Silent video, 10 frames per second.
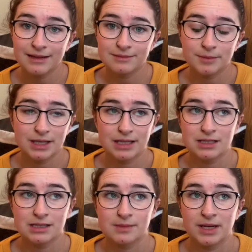but that's
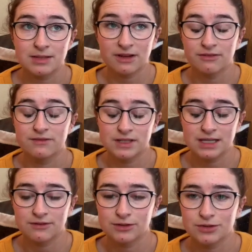because it makes my
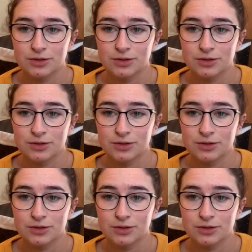skin feel so